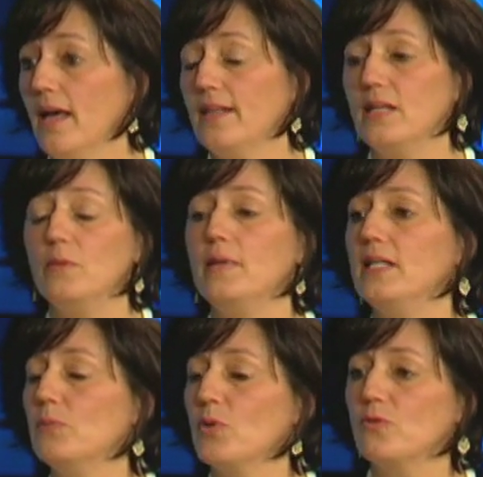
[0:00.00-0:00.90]
And it
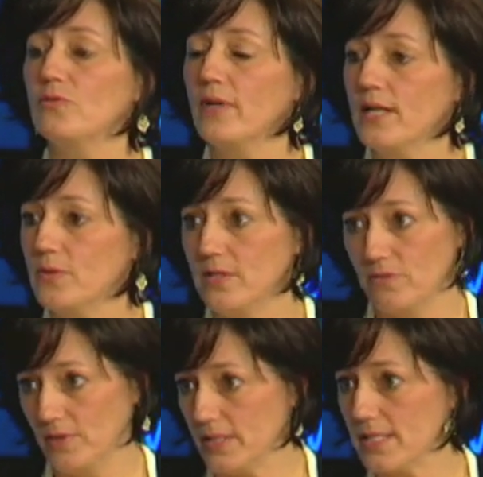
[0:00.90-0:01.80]
made a profound
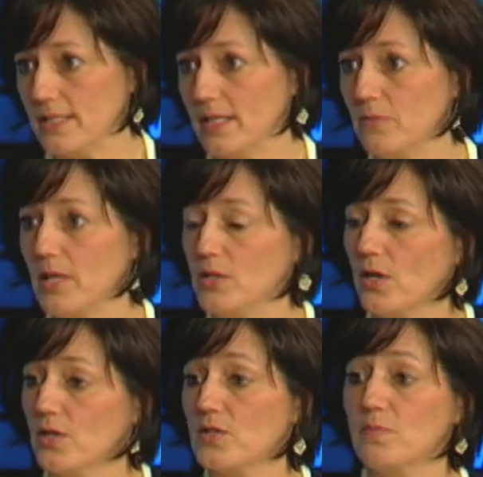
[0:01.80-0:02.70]
difference in my
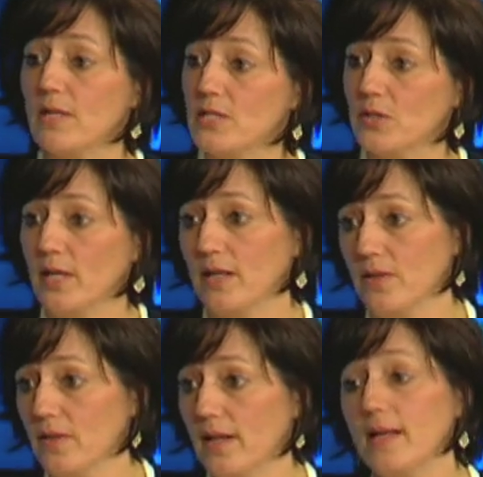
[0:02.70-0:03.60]
daughter's mental
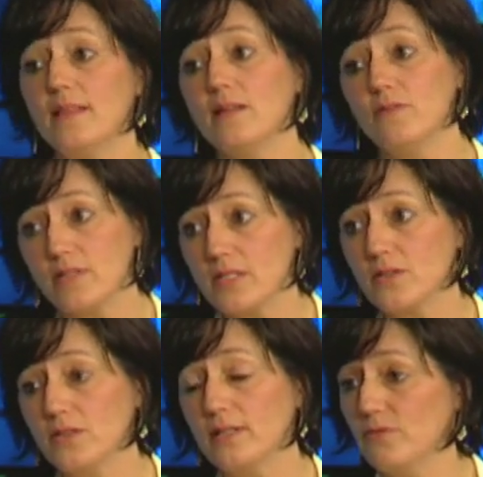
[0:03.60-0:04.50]
health and I think
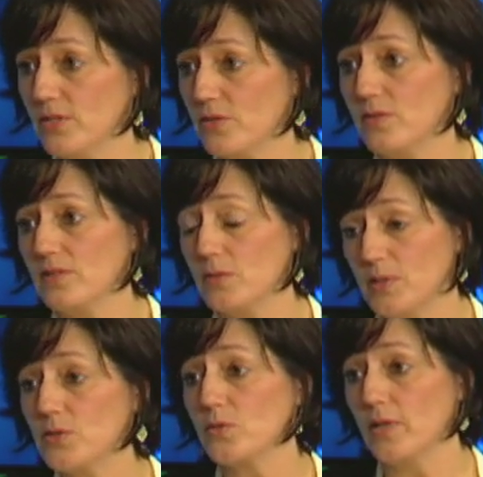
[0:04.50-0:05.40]
physical and
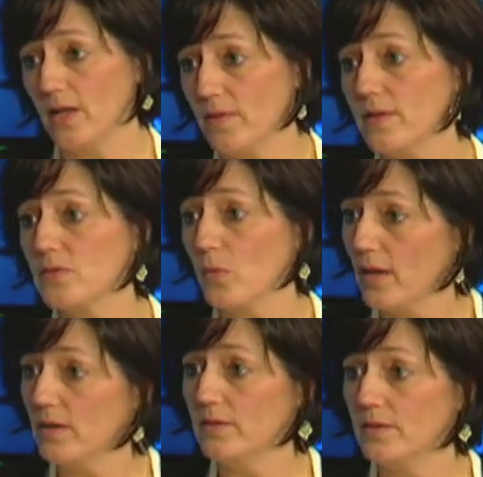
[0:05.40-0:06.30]
spiritual health as
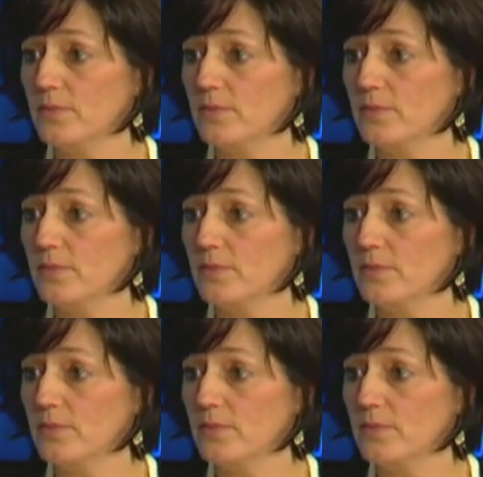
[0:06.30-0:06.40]
well.